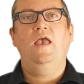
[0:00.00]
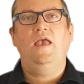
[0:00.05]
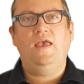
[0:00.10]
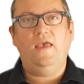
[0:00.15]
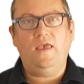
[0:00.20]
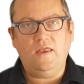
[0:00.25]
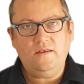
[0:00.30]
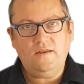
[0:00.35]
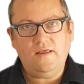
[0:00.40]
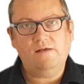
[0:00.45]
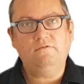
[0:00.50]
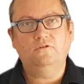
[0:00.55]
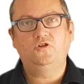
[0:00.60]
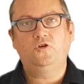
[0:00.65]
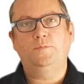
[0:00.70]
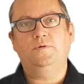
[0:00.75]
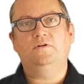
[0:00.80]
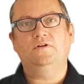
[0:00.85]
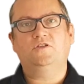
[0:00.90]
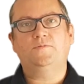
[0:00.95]

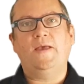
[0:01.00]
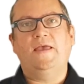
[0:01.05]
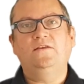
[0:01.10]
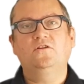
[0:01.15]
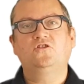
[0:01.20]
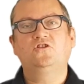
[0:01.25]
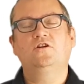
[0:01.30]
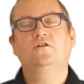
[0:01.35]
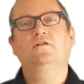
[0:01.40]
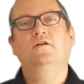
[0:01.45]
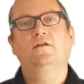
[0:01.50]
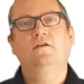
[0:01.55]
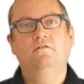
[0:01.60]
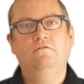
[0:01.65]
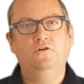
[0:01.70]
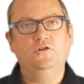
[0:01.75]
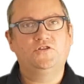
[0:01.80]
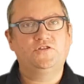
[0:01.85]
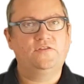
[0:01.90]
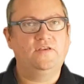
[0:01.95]
Ineligible expenditure
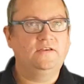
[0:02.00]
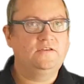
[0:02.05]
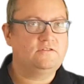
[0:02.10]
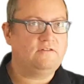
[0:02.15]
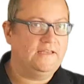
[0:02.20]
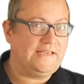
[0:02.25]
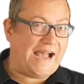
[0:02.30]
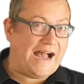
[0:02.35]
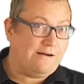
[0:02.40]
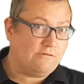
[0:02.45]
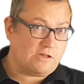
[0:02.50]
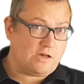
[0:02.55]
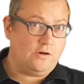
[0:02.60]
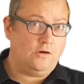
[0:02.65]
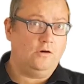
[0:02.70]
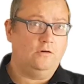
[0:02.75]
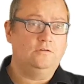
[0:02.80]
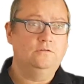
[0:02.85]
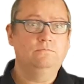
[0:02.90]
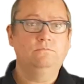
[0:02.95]
includes things like
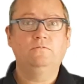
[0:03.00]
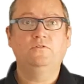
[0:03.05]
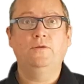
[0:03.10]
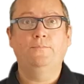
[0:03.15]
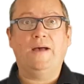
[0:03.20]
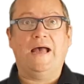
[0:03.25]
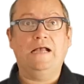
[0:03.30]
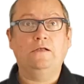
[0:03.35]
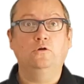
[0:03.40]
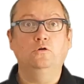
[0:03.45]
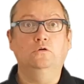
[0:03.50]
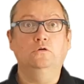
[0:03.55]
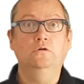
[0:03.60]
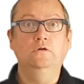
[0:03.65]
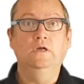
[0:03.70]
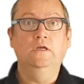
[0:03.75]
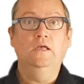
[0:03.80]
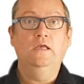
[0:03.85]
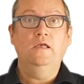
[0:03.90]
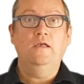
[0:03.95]
alcohol, tobacco,
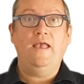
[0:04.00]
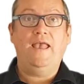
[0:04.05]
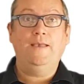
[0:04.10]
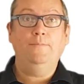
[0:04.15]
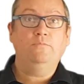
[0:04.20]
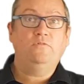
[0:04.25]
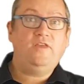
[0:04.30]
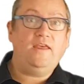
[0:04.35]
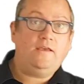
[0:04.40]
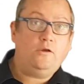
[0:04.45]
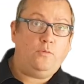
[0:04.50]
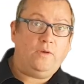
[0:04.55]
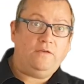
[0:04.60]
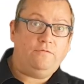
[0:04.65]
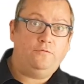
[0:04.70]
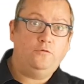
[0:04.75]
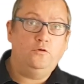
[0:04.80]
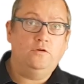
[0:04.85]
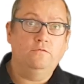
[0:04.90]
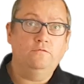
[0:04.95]
takeaway
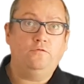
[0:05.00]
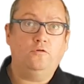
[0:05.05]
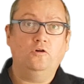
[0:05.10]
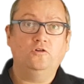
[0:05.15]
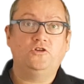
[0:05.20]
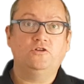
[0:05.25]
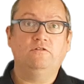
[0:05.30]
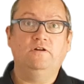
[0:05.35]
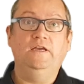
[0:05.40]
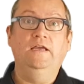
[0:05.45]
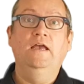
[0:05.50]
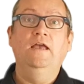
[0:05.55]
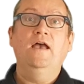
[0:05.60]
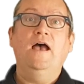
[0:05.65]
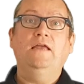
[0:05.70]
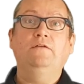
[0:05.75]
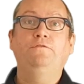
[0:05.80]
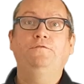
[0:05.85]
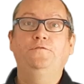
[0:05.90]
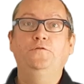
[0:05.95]
food unfortunately,
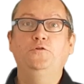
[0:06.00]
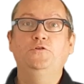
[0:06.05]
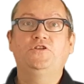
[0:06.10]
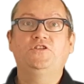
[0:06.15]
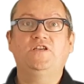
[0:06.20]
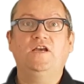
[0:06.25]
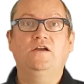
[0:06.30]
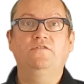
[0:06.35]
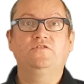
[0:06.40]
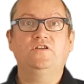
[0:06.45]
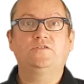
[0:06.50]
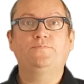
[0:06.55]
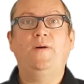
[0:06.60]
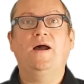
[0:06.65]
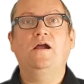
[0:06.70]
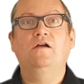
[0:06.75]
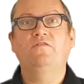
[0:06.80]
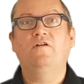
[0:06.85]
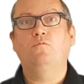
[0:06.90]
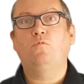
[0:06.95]
and food served as
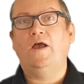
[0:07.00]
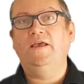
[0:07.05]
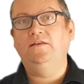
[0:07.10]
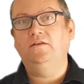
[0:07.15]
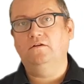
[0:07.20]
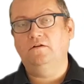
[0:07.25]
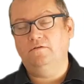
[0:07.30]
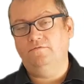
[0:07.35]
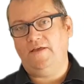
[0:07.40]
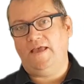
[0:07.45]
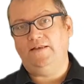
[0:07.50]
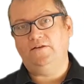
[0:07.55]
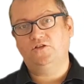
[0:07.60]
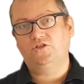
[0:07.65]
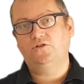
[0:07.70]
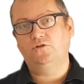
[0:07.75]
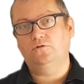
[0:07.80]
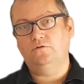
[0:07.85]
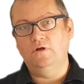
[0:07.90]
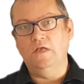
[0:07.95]
part of a wider event.
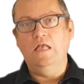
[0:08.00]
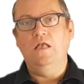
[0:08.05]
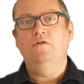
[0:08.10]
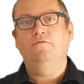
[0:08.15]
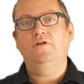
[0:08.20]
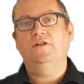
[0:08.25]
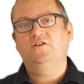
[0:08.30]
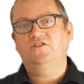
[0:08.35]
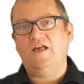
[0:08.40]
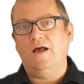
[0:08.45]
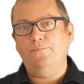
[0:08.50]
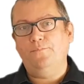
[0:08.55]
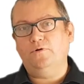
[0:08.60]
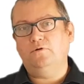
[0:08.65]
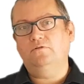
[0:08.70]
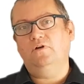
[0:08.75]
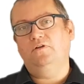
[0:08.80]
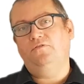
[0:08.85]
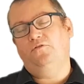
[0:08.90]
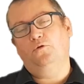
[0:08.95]
So for
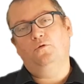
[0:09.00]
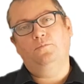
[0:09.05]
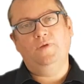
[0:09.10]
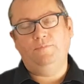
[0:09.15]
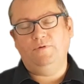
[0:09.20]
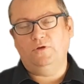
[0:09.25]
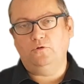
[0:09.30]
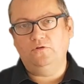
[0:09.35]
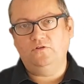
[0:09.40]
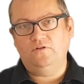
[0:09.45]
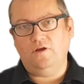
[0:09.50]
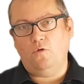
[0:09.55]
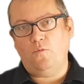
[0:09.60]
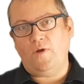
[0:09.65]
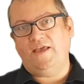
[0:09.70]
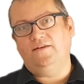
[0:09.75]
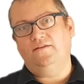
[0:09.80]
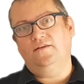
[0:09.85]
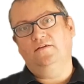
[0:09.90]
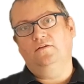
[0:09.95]
example, if you're maybe going to a
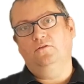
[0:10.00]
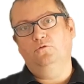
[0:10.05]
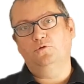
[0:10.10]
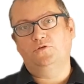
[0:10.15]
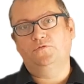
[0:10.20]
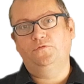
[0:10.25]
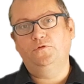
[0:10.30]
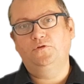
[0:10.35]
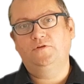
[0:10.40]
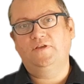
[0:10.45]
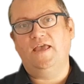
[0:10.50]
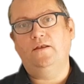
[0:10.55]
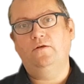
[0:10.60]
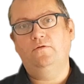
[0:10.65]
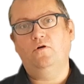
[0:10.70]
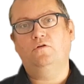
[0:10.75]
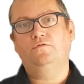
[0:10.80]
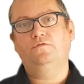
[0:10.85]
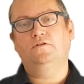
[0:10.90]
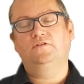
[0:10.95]
wedding and there's food getting
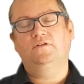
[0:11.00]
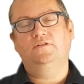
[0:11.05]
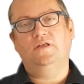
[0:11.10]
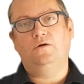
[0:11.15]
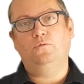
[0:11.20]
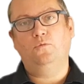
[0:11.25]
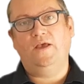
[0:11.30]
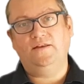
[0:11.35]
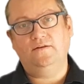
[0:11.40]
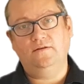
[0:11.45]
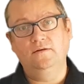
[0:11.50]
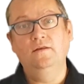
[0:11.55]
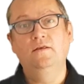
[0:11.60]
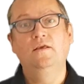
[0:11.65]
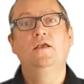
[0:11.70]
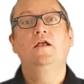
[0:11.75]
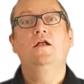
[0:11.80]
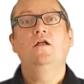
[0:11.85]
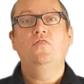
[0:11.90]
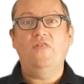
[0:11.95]
offered at that wedding,
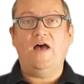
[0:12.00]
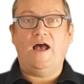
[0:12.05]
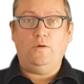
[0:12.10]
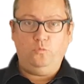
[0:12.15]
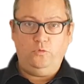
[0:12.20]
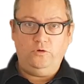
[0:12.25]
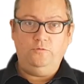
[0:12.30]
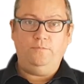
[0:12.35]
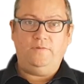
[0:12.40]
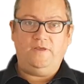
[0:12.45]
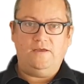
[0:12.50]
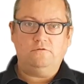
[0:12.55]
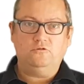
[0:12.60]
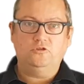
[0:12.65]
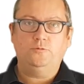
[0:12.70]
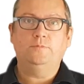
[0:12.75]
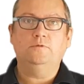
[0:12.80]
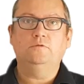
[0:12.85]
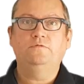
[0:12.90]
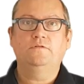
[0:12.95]
that wouldn't be
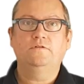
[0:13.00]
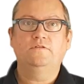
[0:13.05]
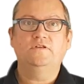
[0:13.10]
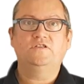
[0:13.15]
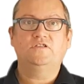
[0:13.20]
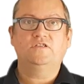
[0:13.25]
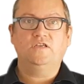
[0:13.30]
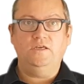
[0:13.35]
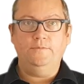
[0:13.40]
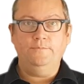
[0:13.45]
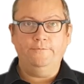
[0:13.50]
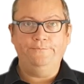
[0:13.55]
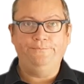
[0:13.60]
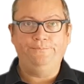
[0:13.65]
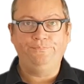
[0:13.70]
eligible for this scheme.